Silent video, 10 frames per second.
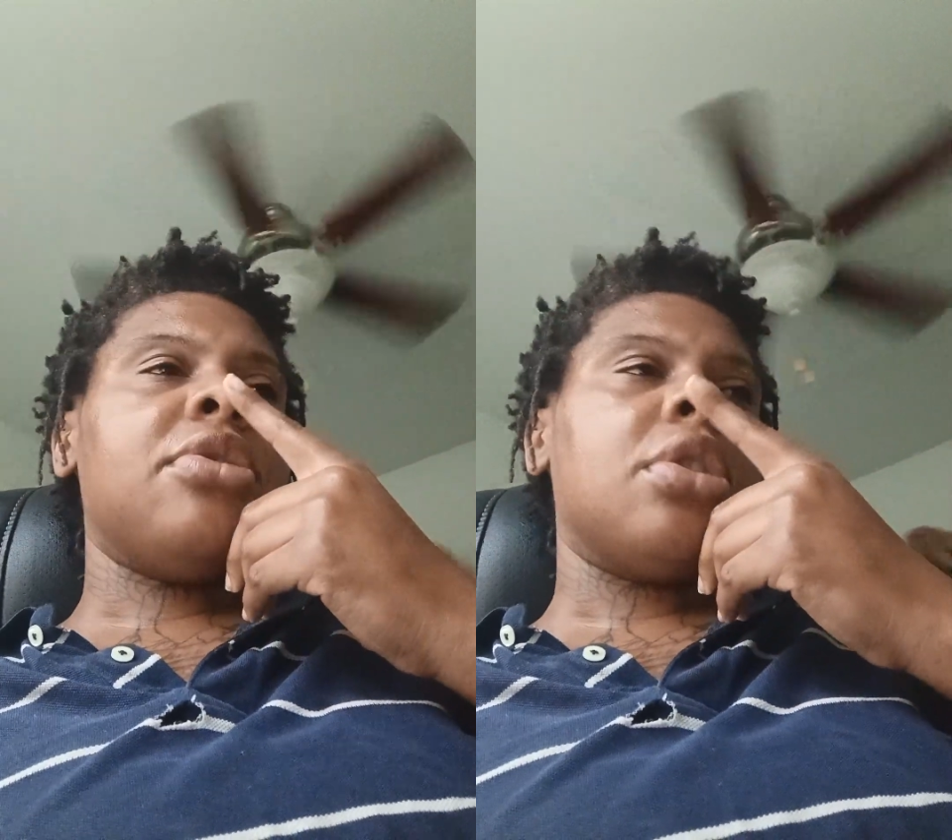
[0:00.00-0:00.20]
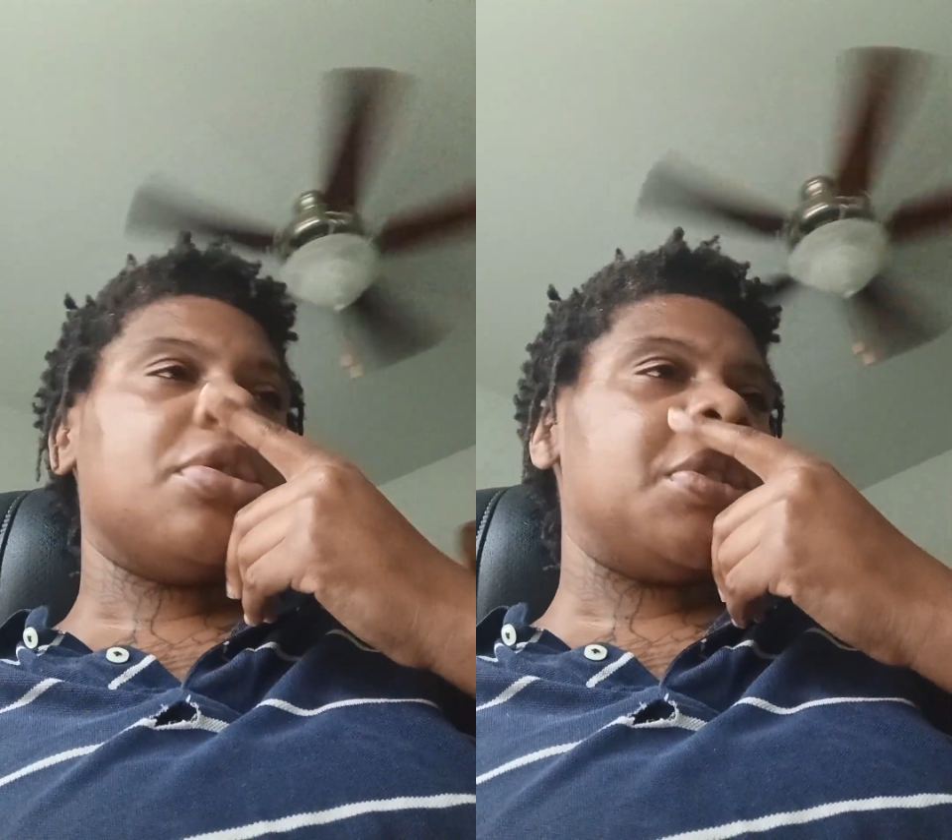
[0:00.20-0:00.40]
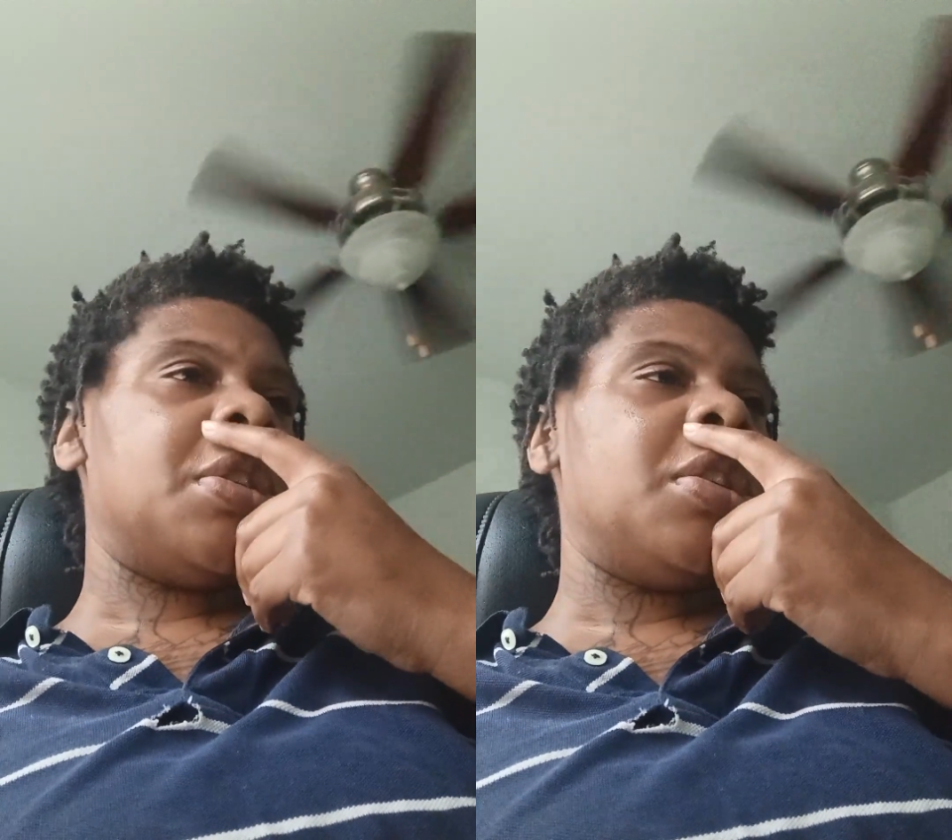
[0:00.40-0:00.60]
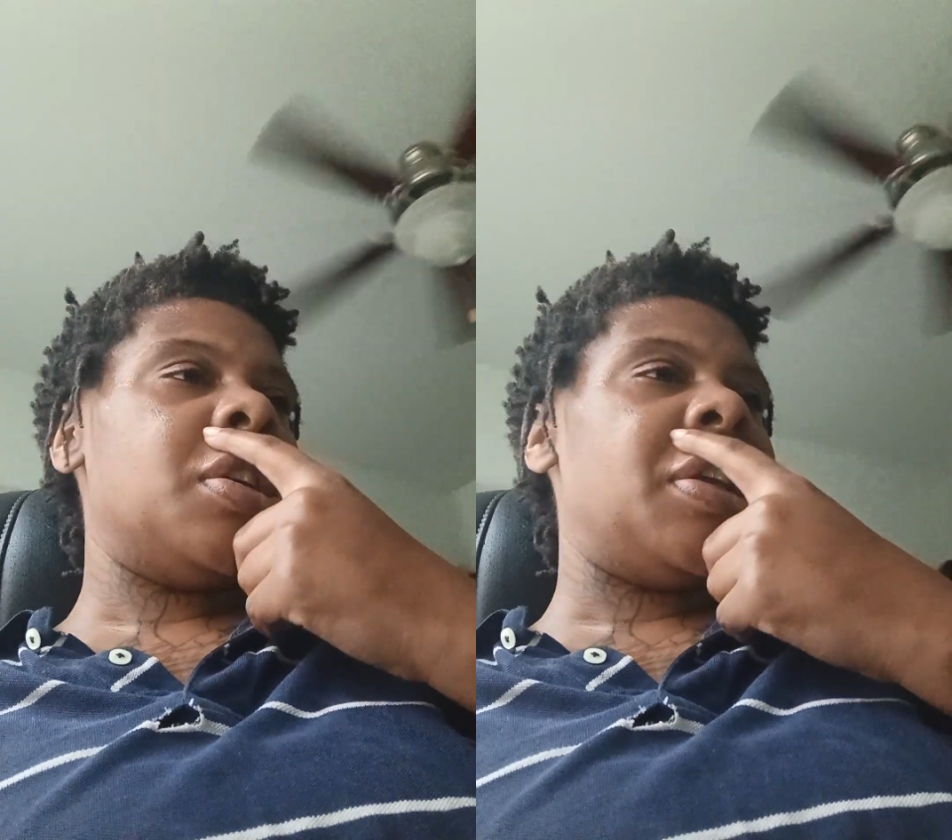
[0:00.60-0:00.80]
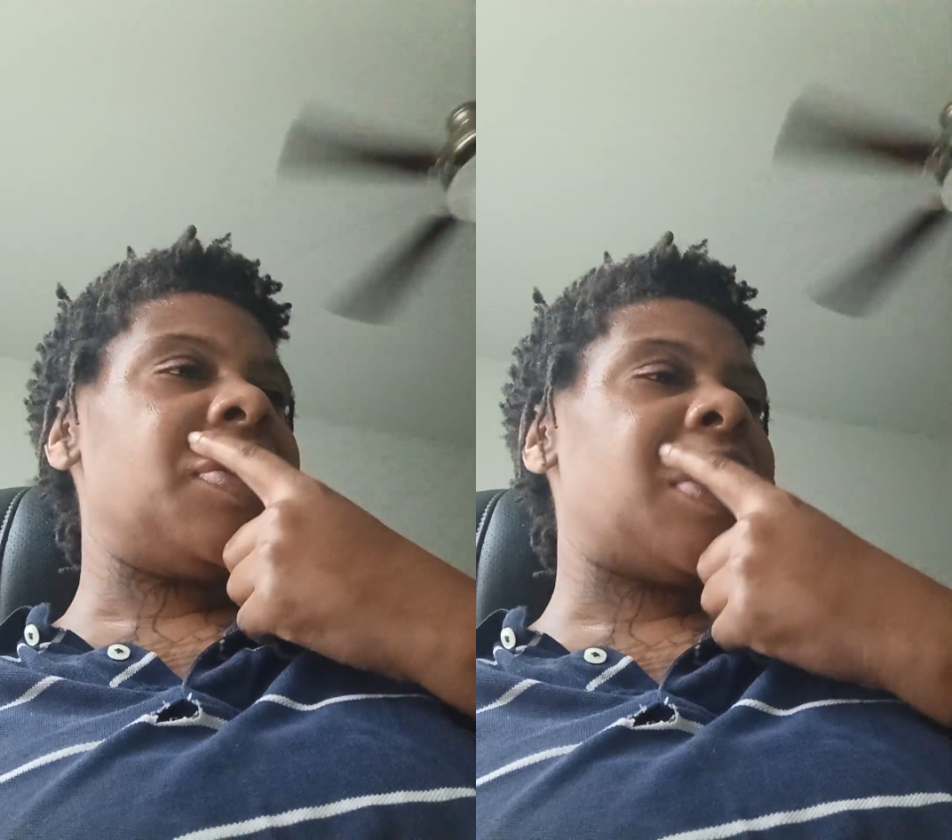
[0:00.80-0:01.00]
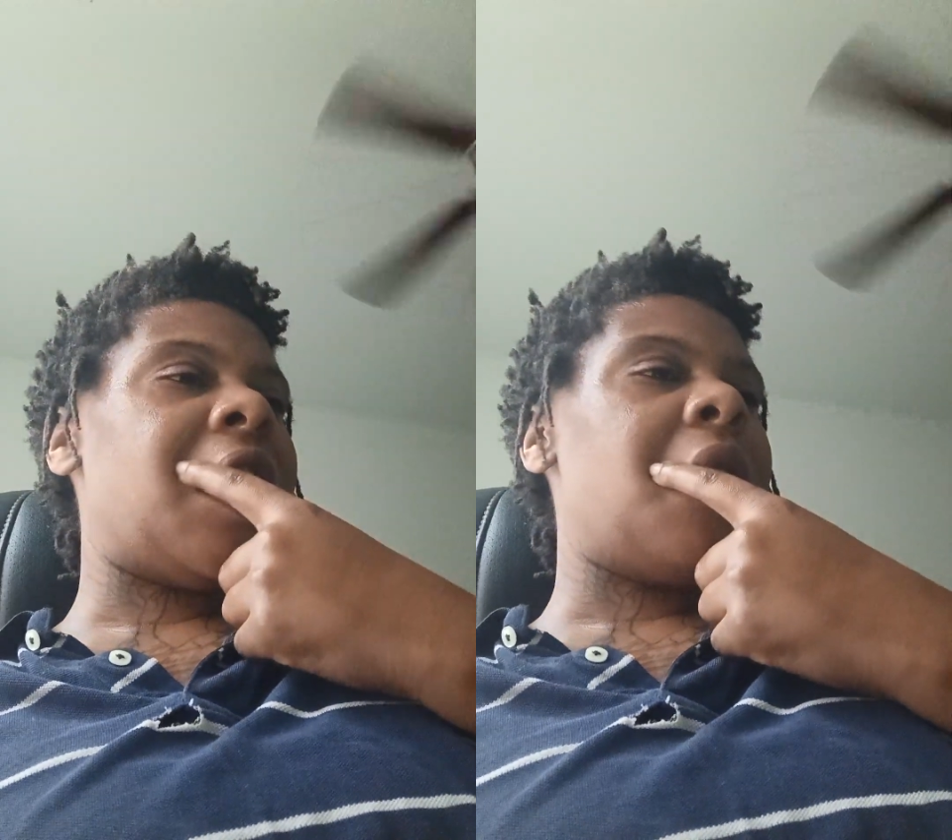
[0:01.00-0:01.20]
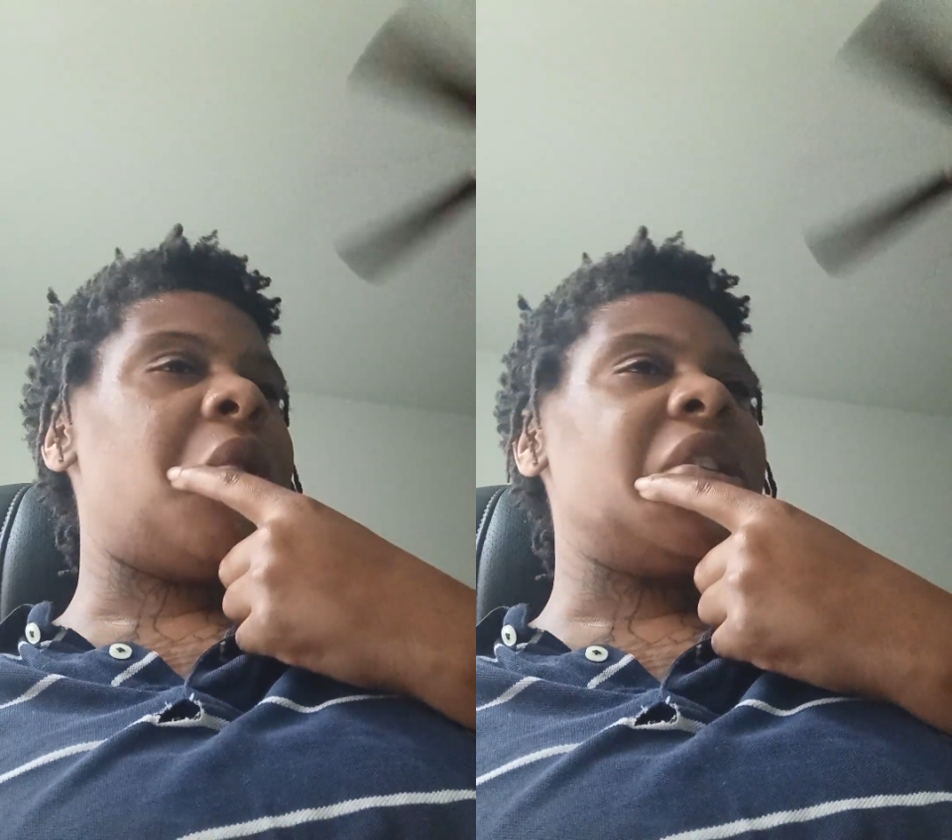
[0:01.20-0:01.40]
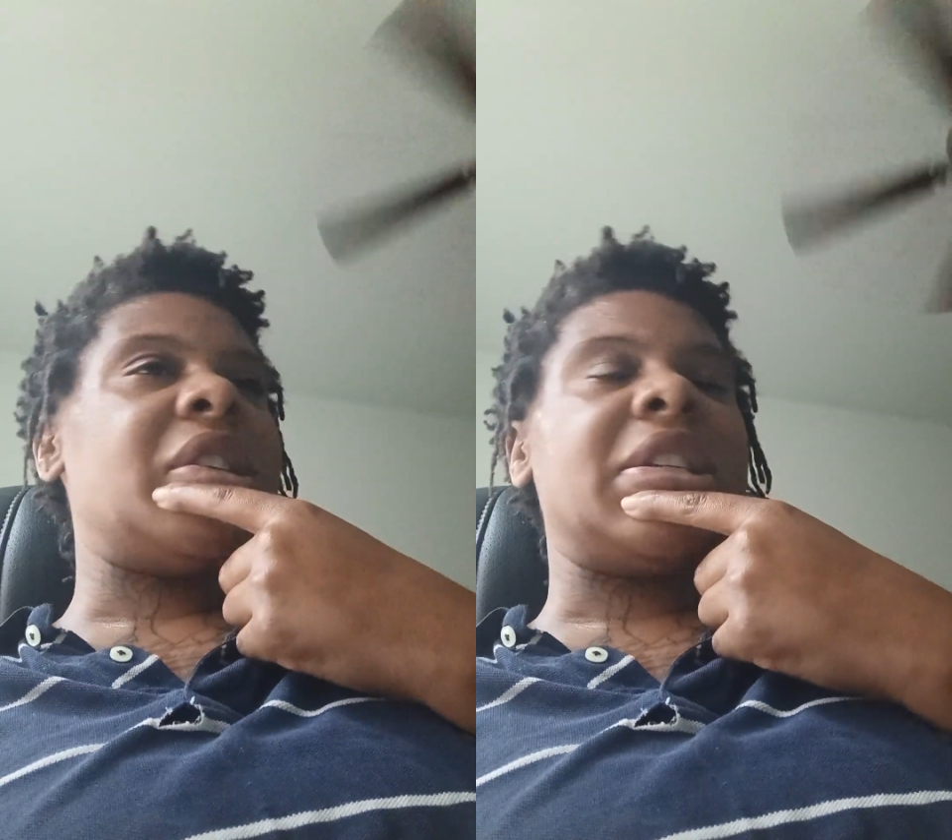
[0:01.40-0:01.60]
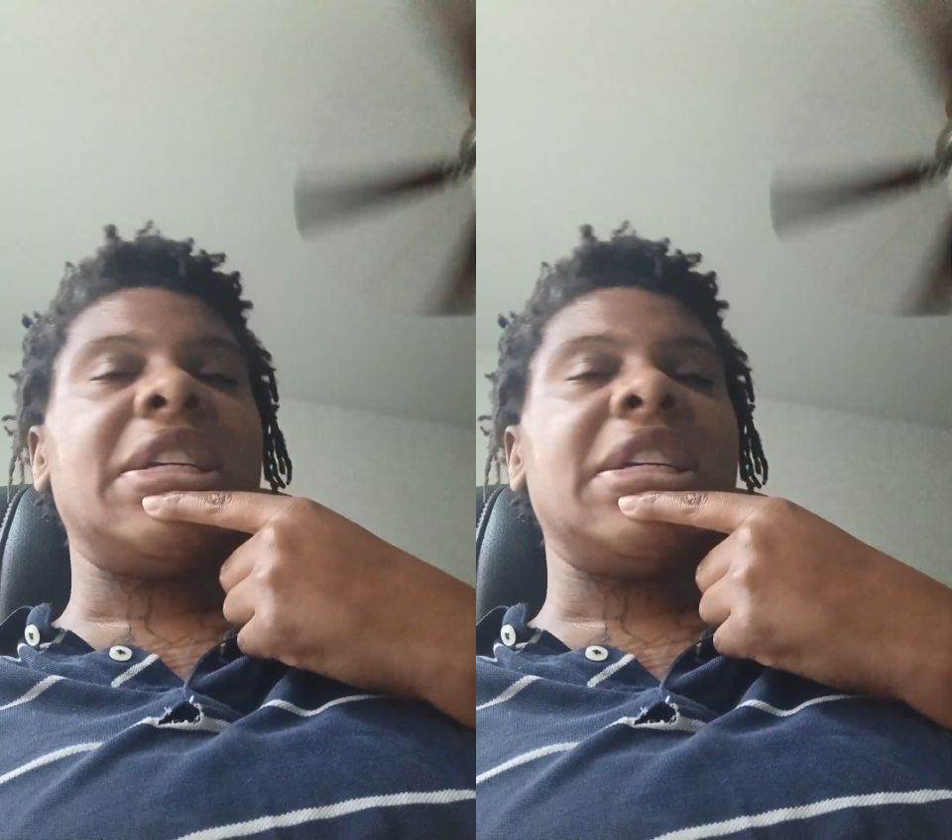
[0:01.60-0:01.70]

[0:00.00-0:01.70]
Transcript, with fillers: You go to the hood, there's always a